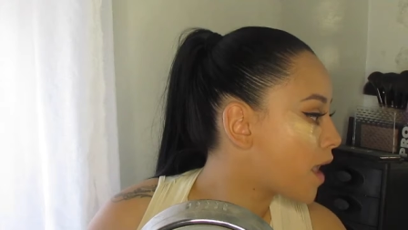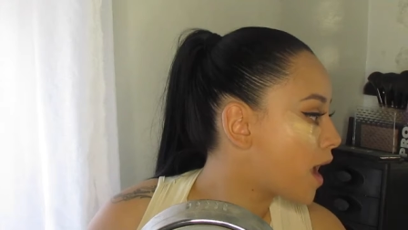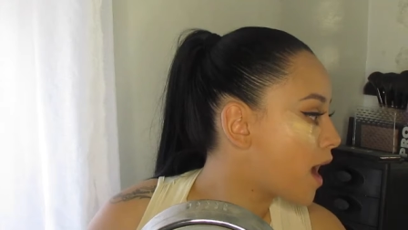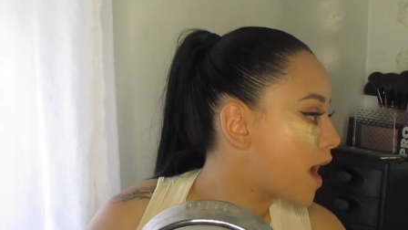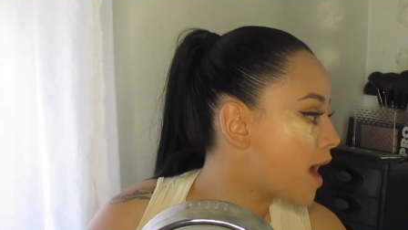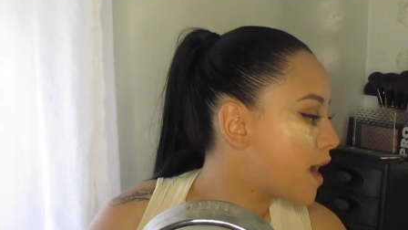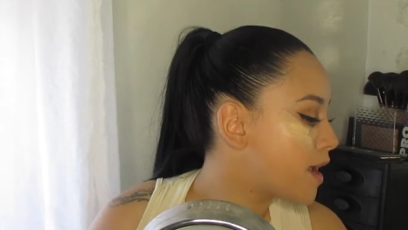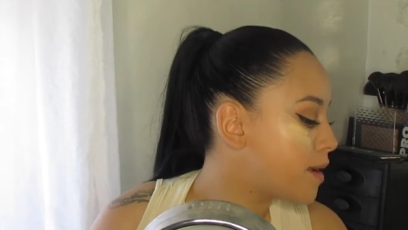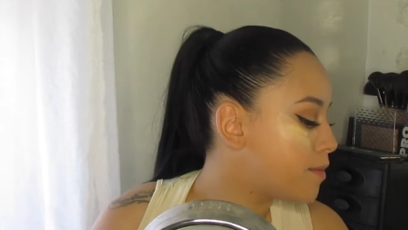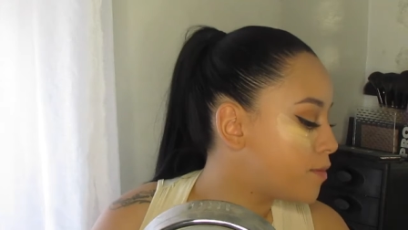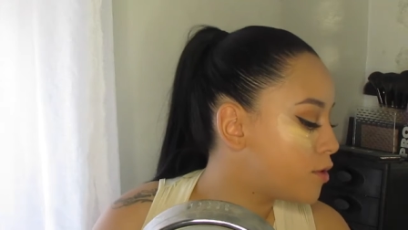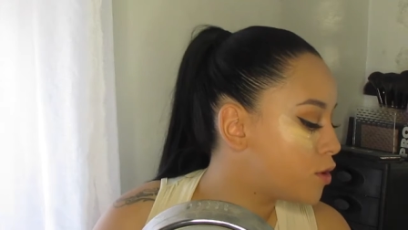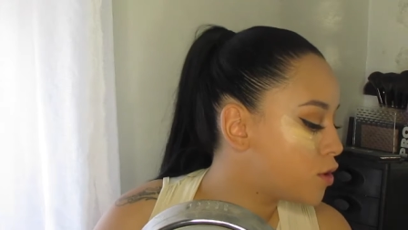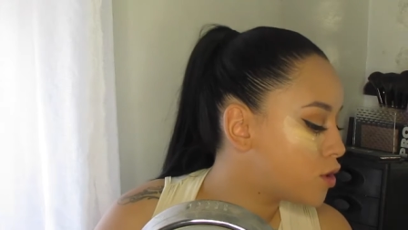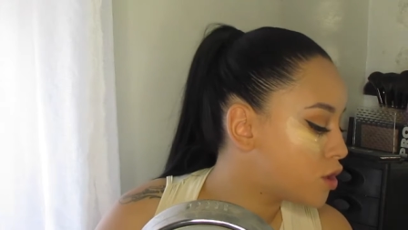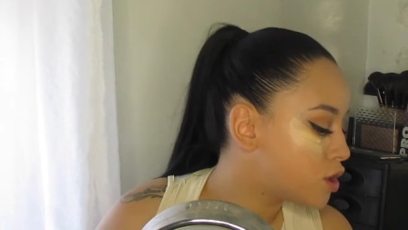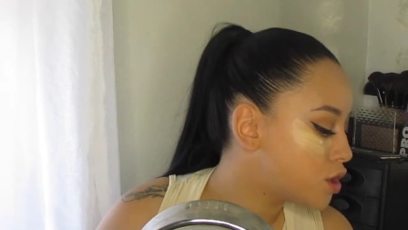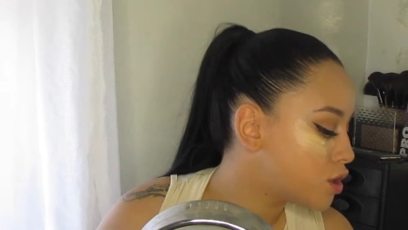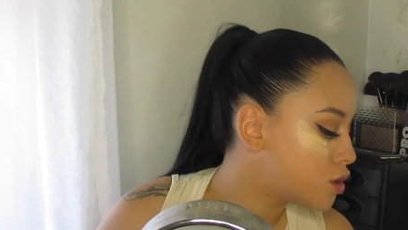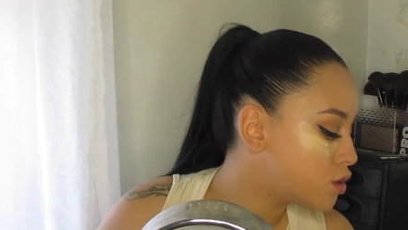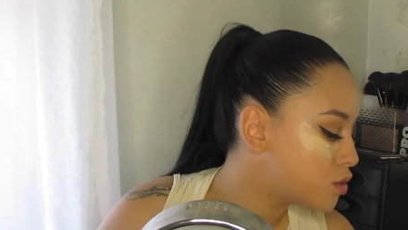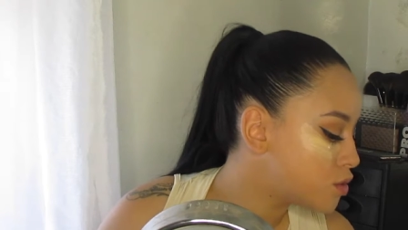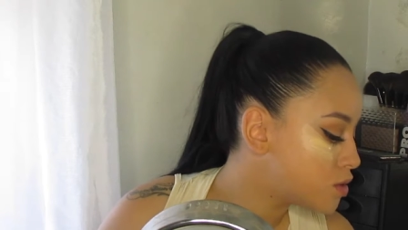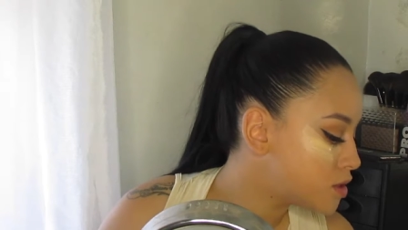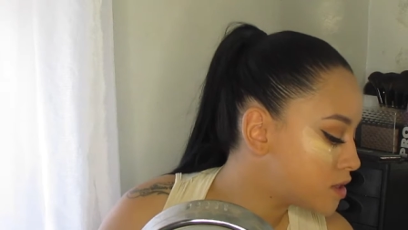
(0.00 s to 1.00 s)
I'm going
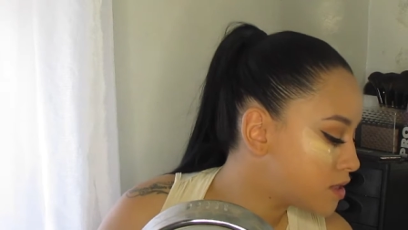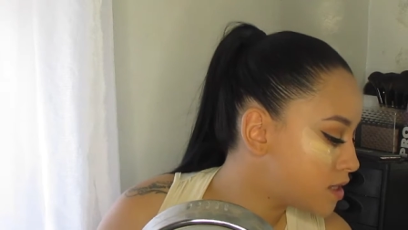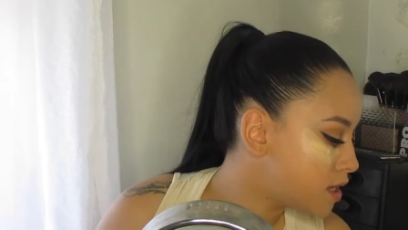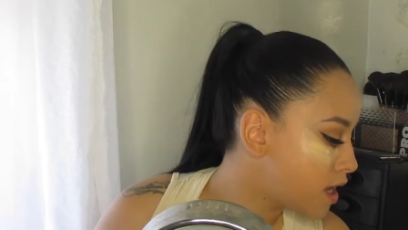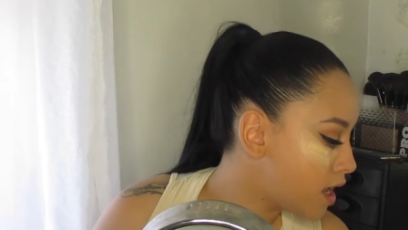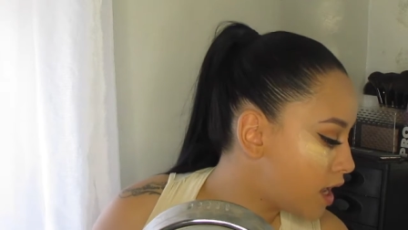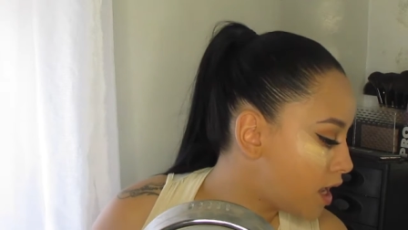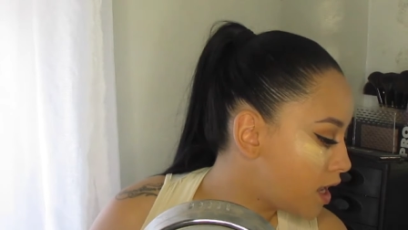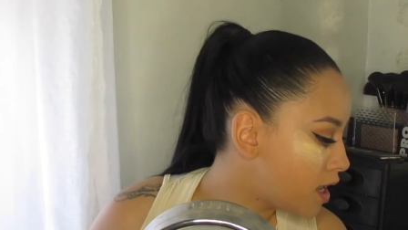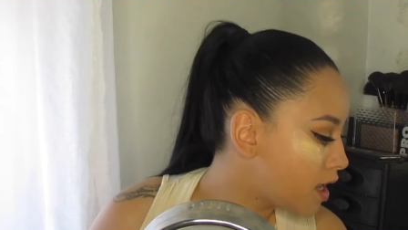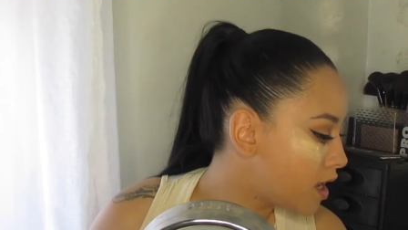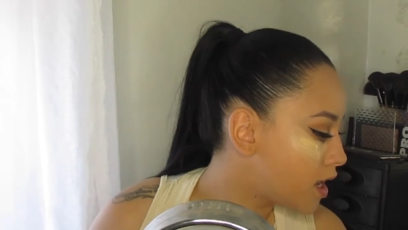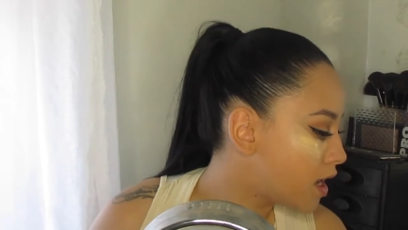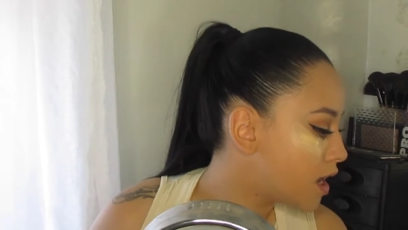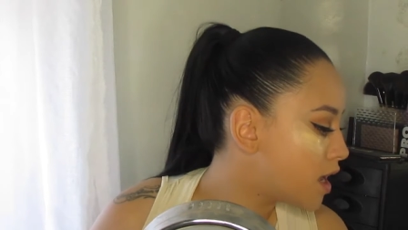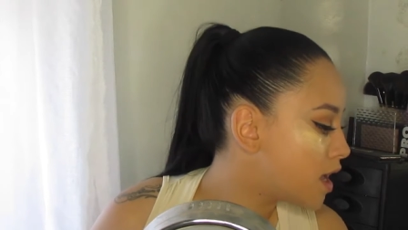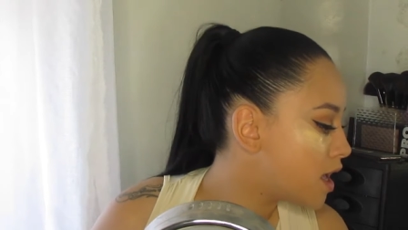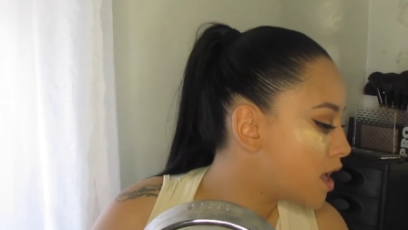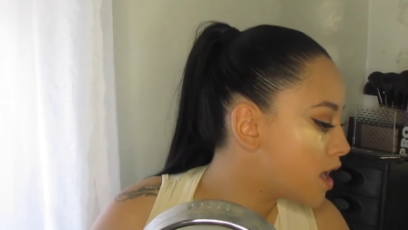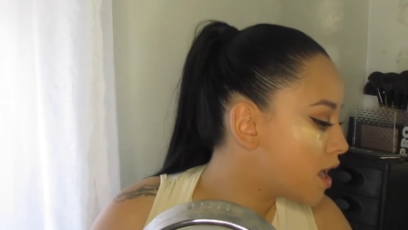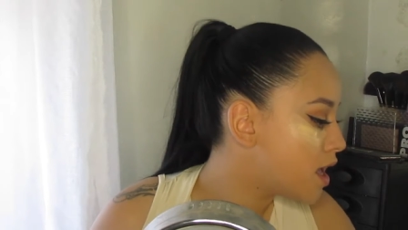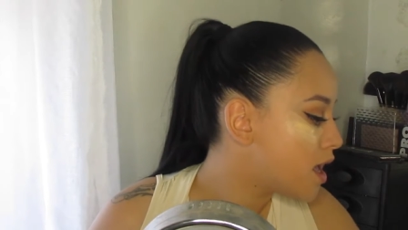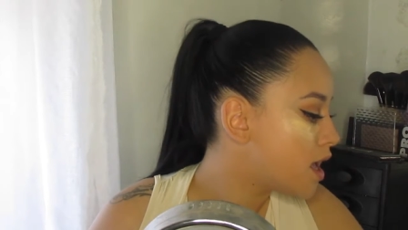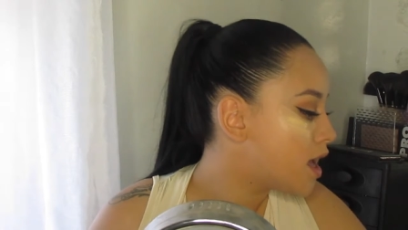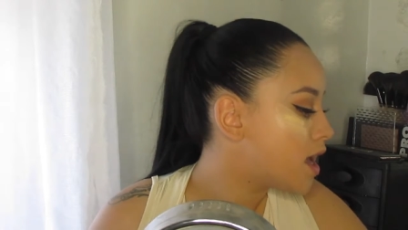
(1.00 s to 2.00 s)
to go take
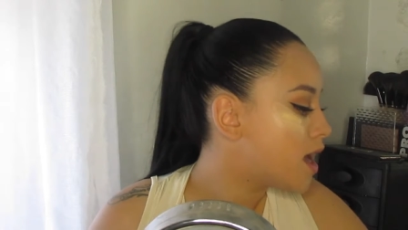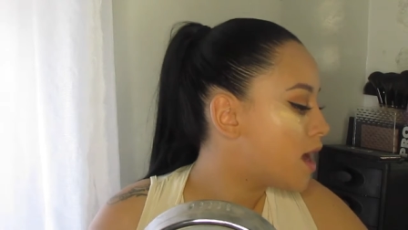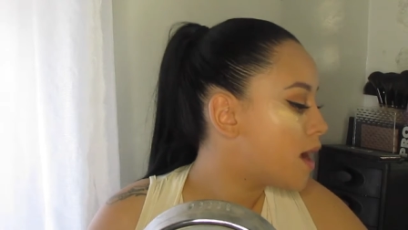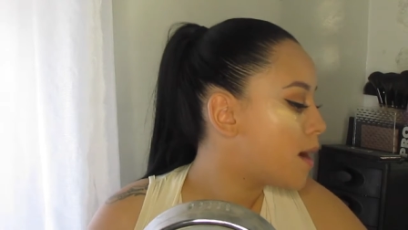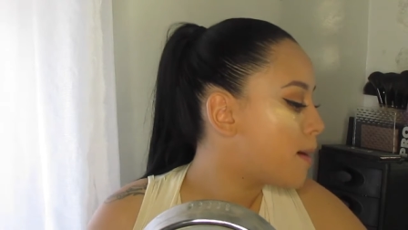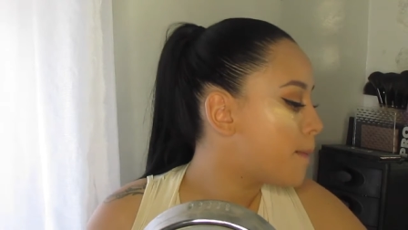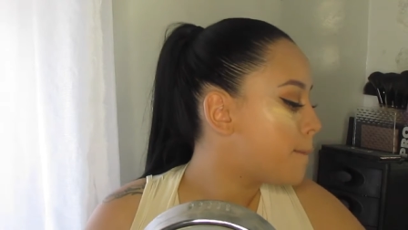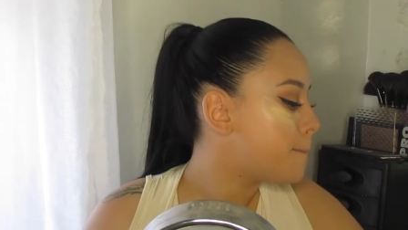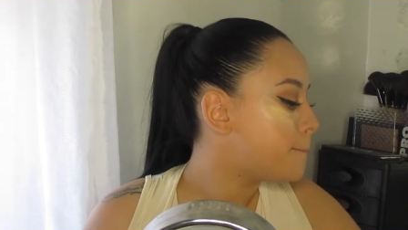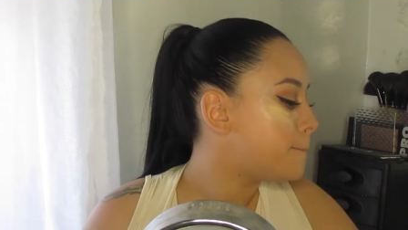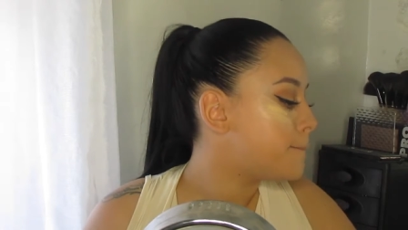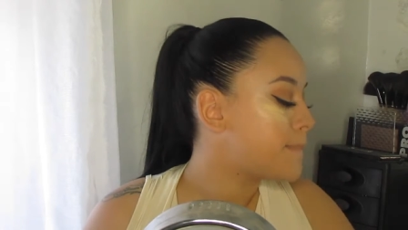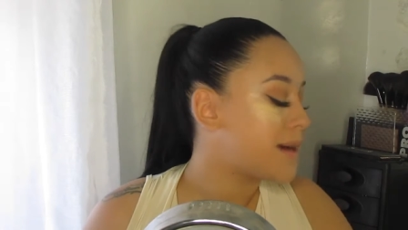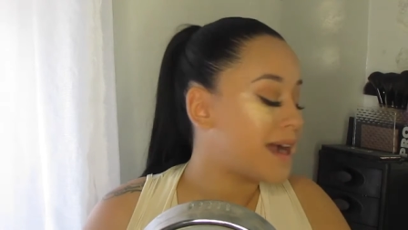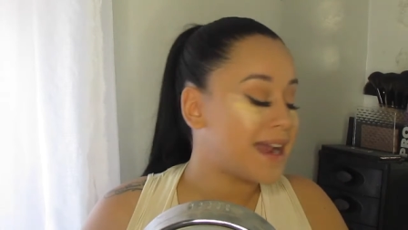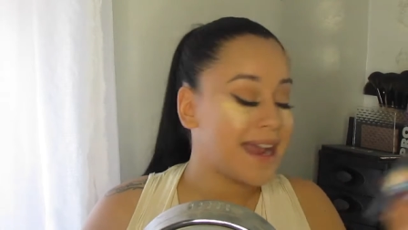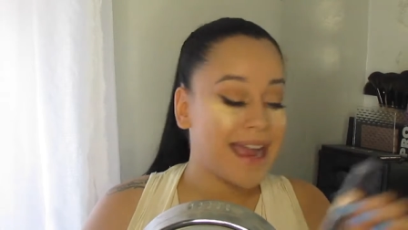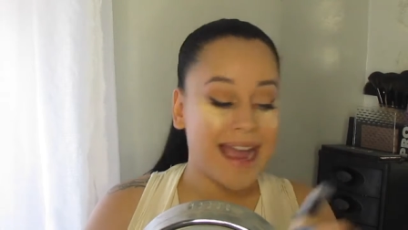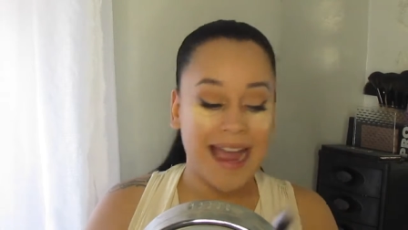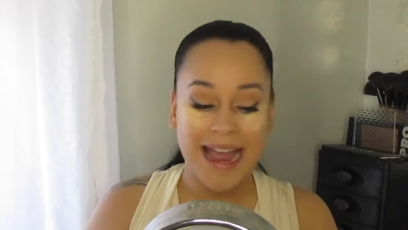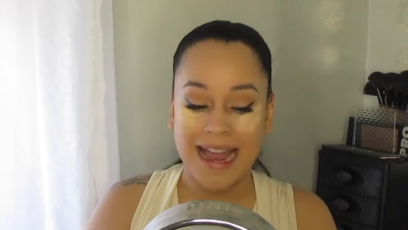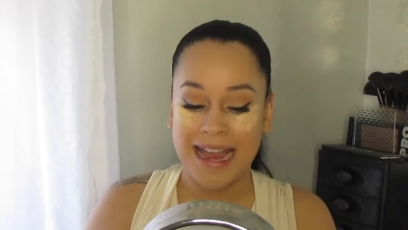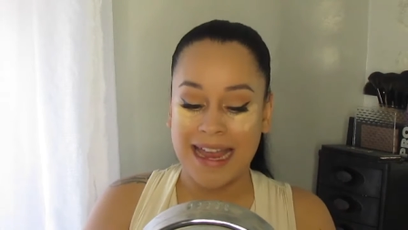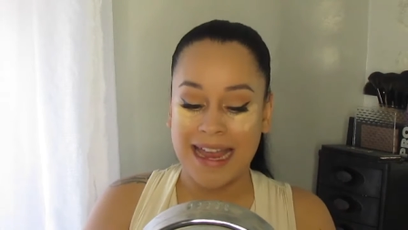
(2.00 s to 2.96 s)
my